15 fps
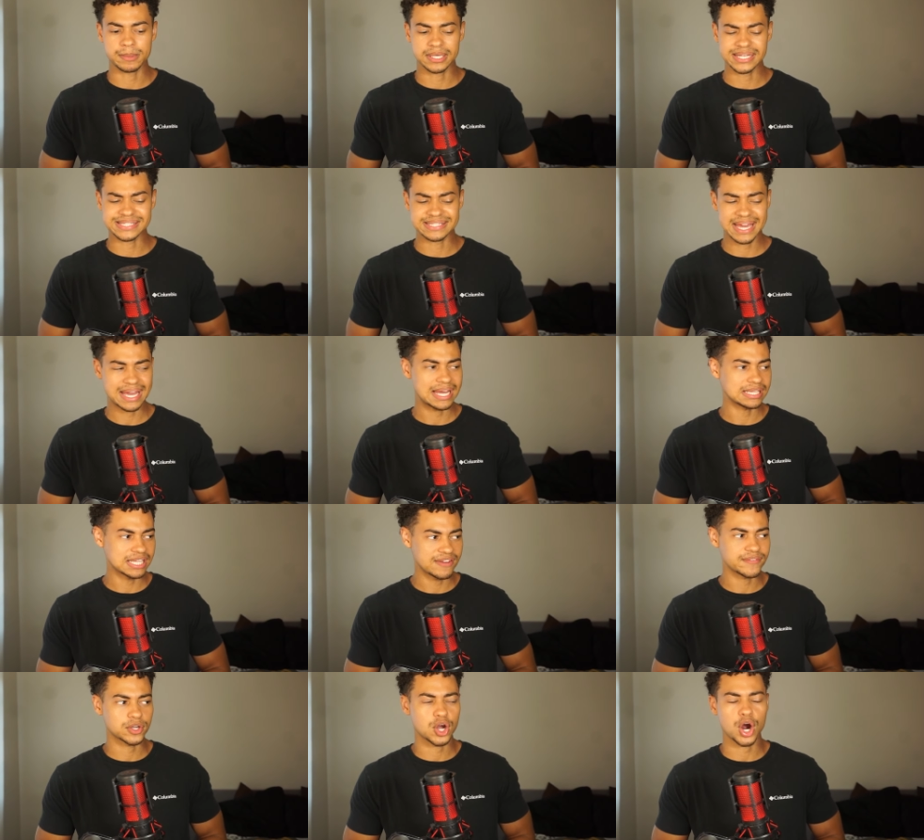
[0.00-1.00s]
because that
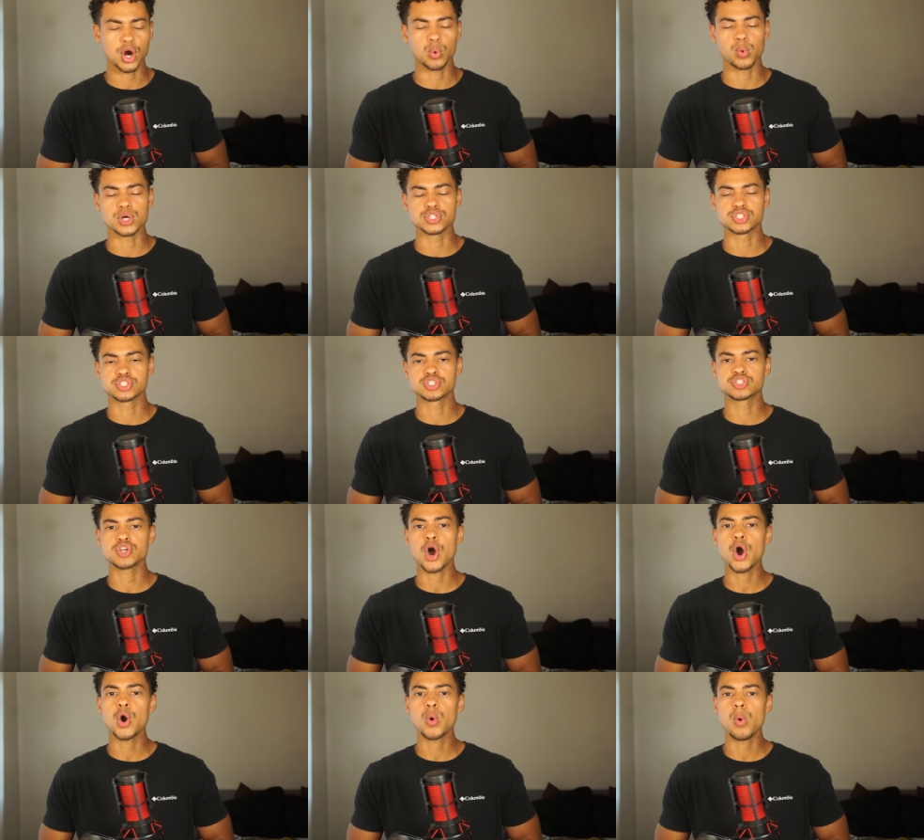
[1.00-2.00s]
eleven car was
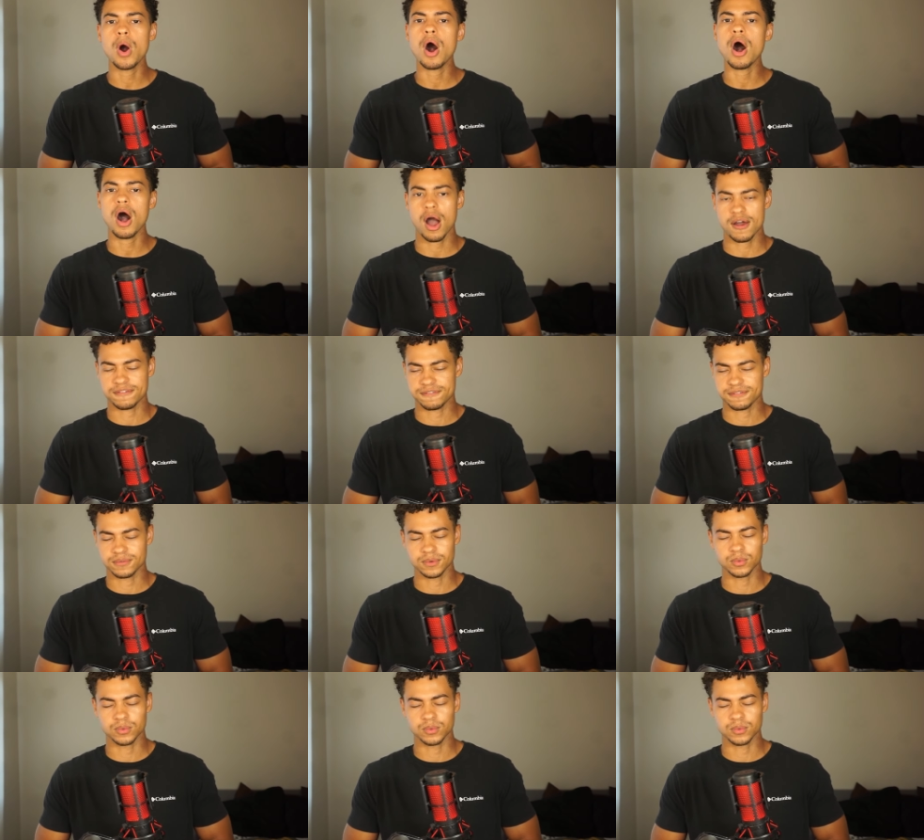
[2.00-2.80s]
so off.